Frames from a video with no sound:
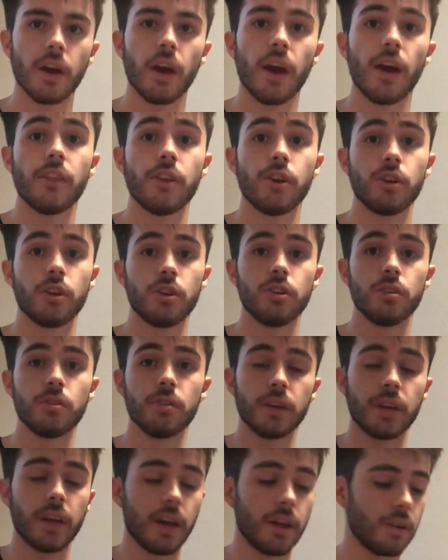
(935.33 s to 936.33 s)
and then you're gonna do it
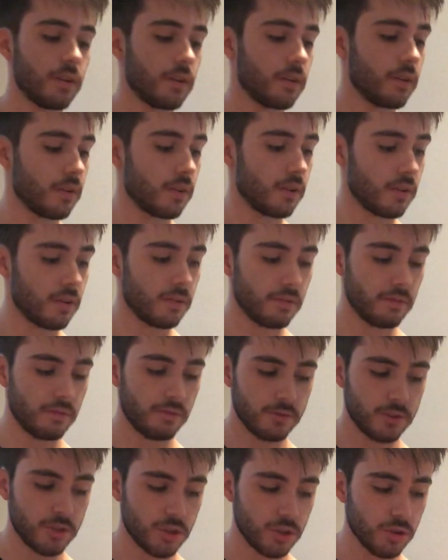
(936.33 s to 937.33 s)
again.
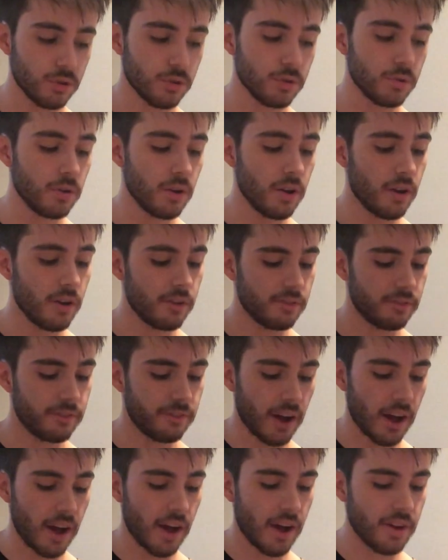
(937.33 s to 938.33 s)
2,
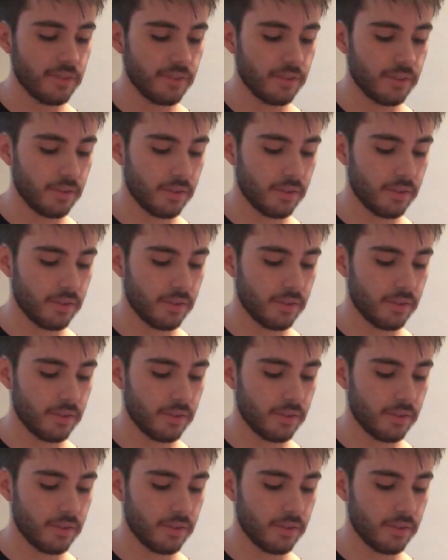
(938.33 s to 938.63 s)
5,